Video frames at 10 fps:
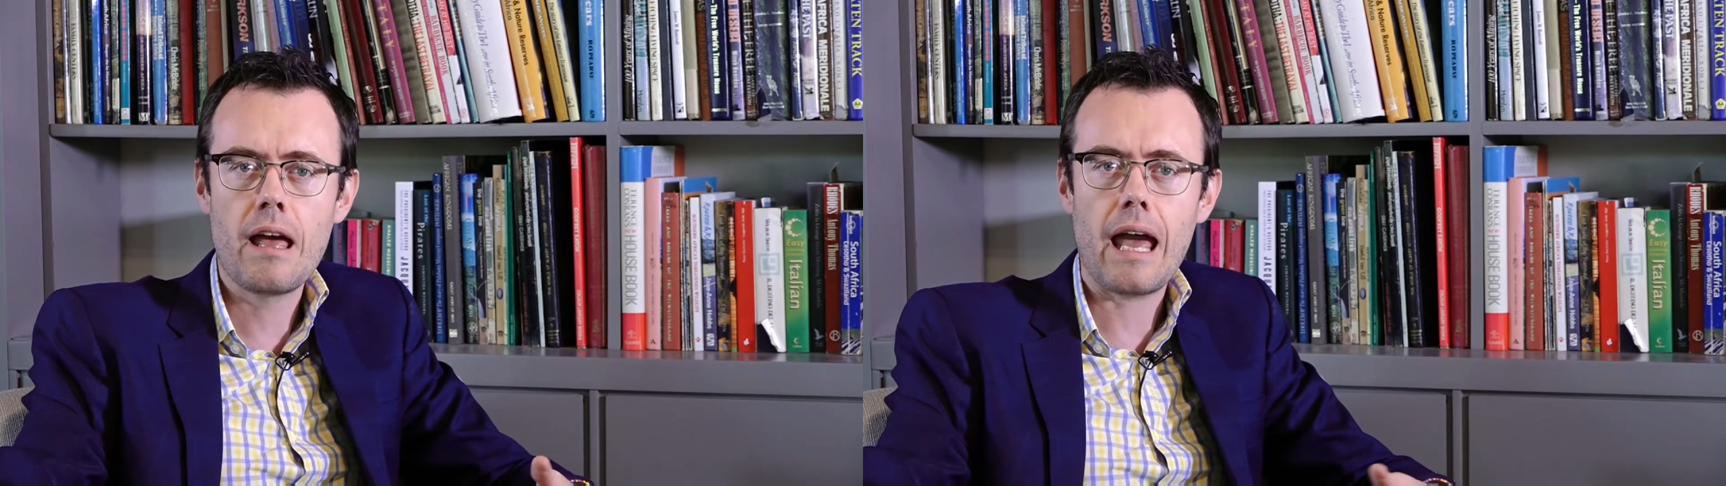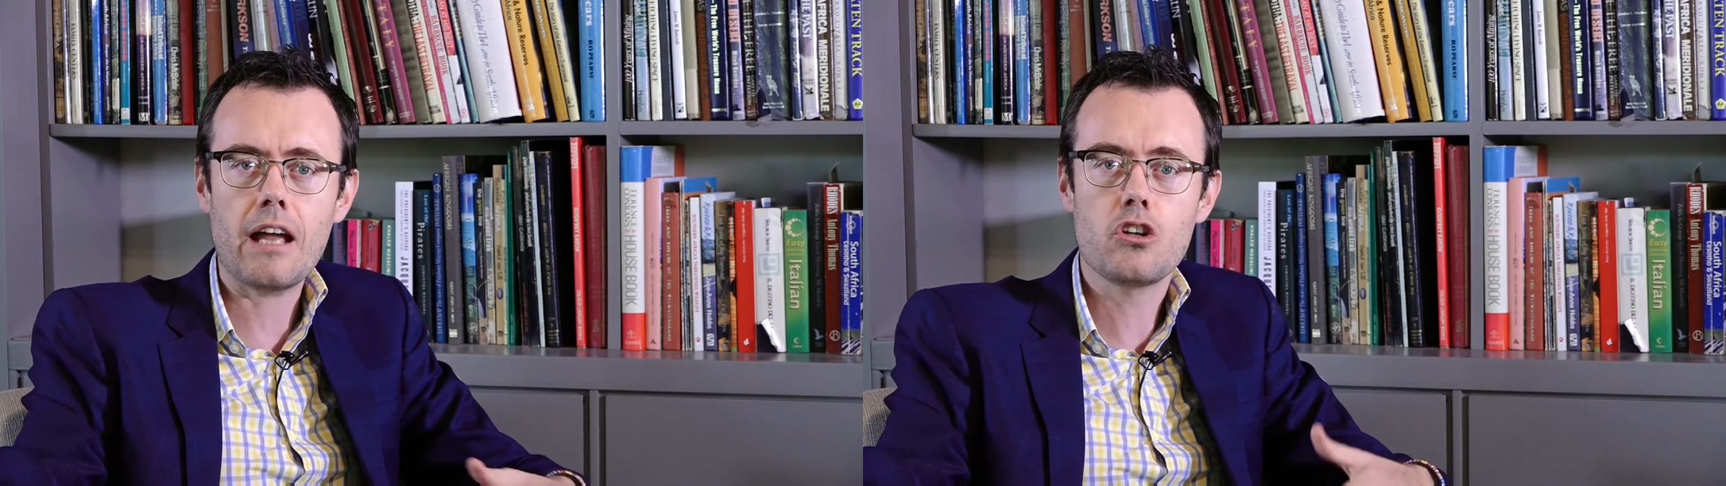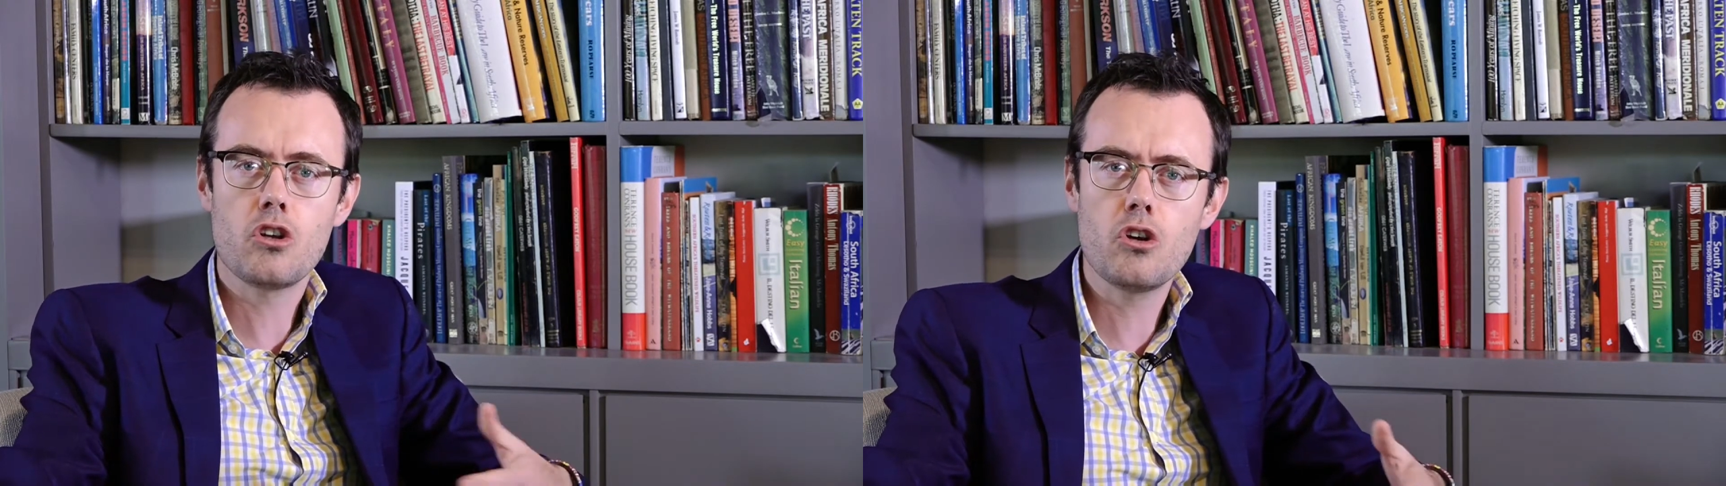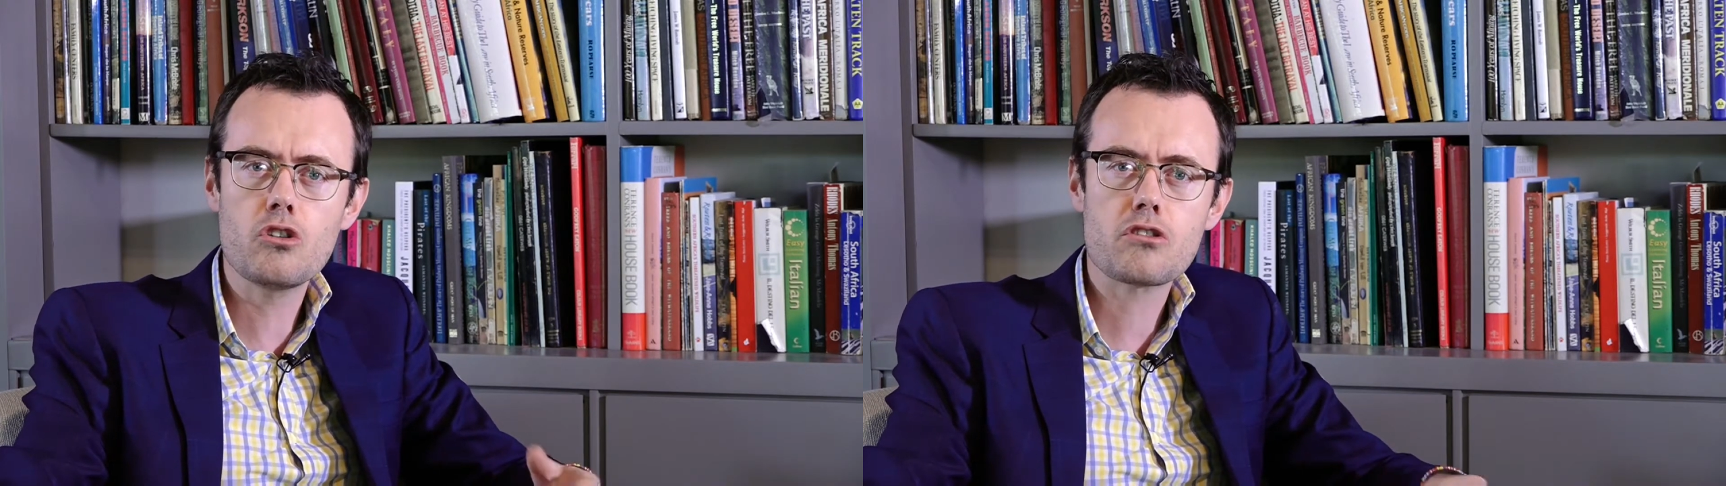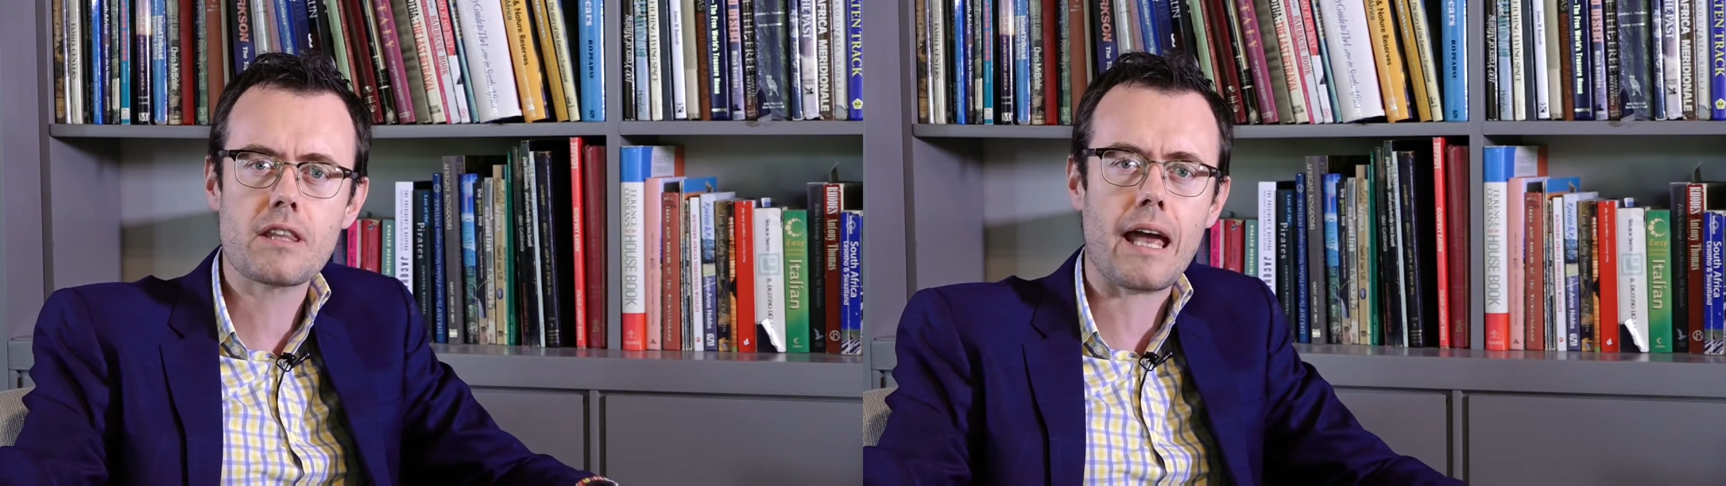and
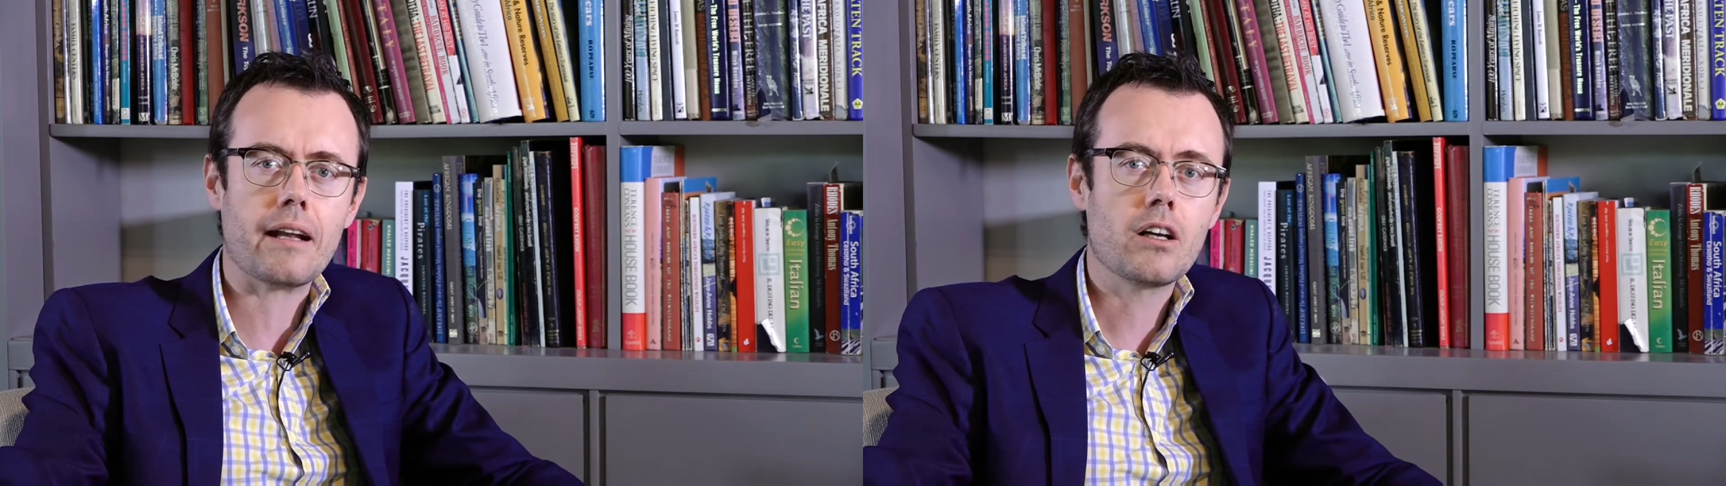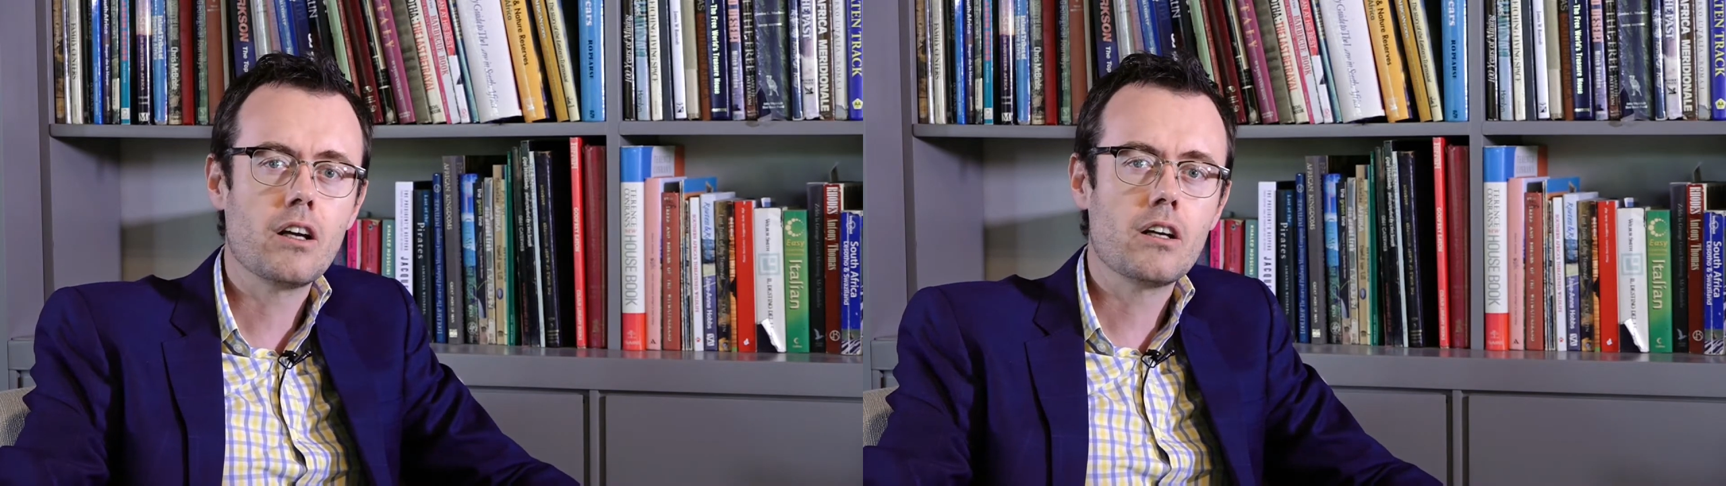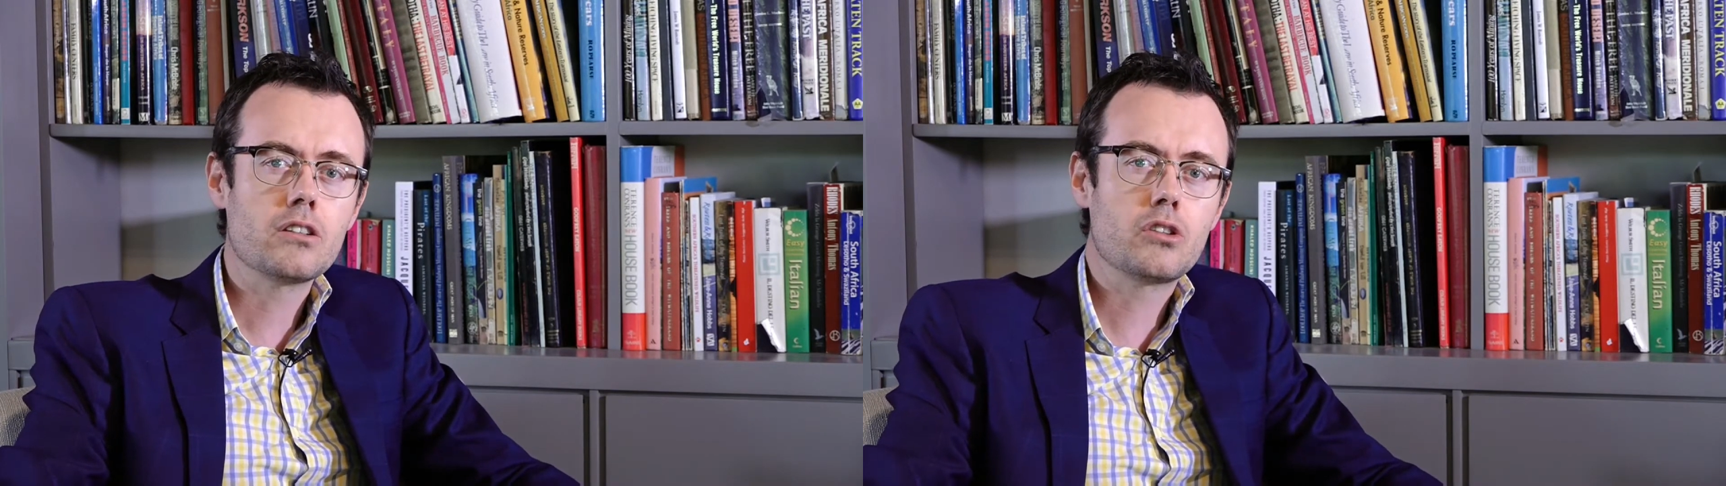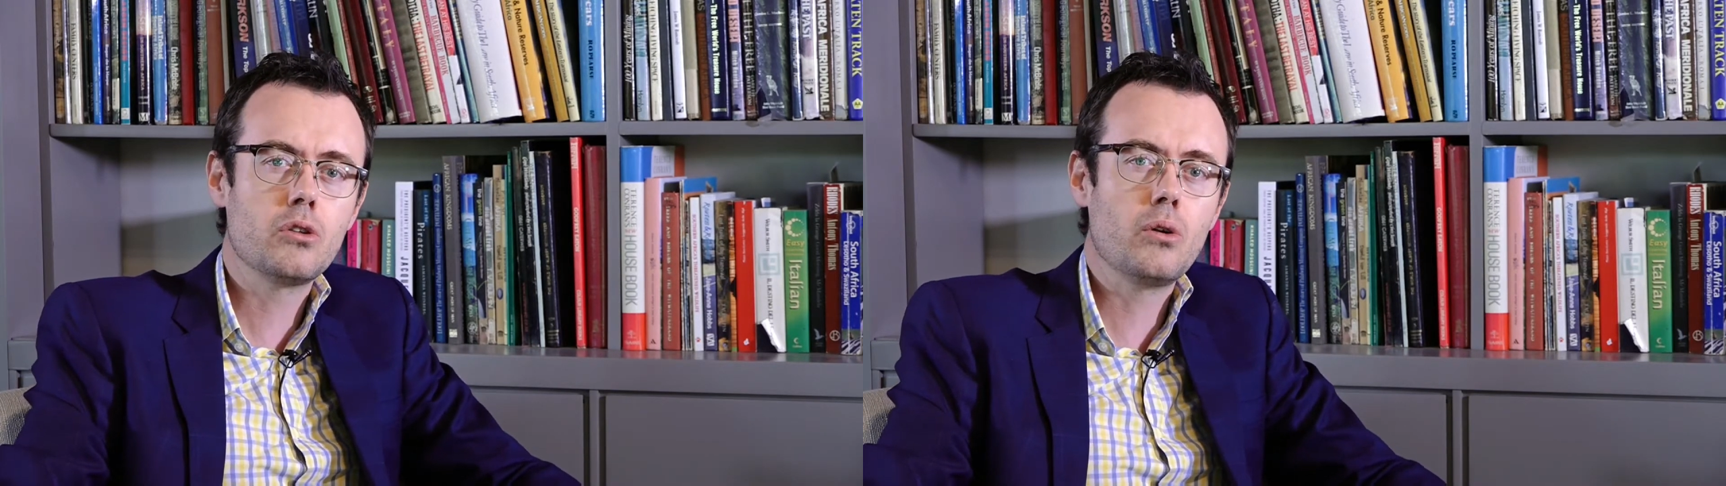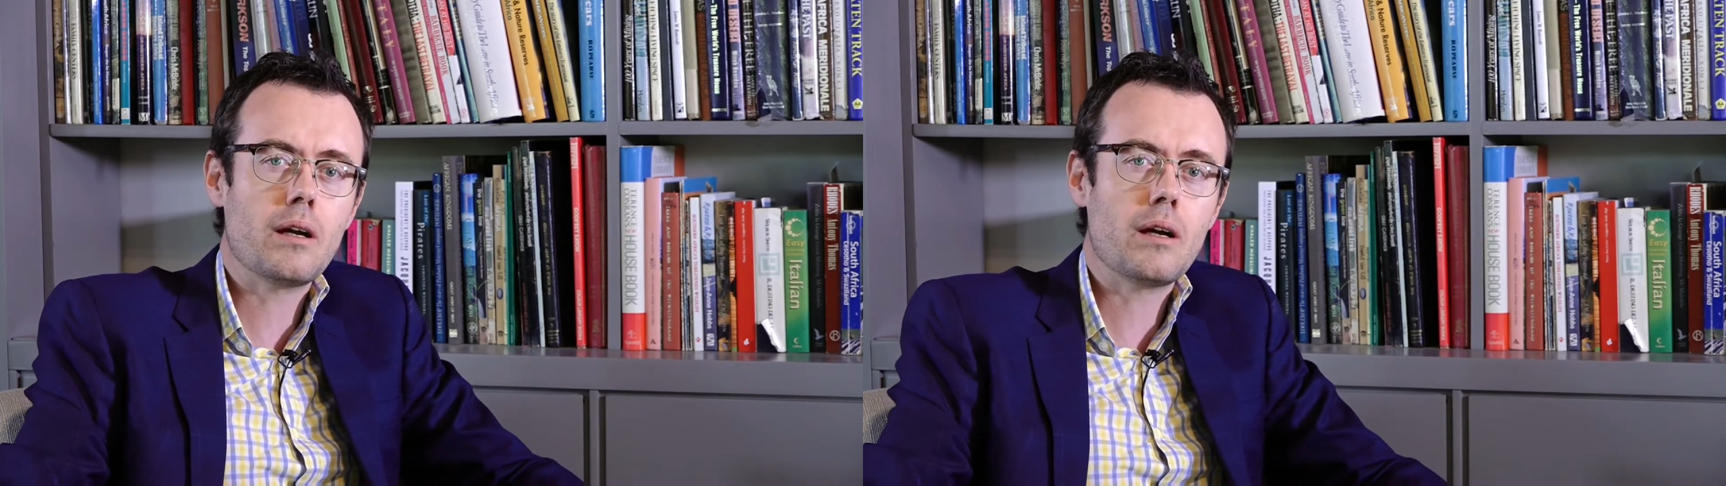use that to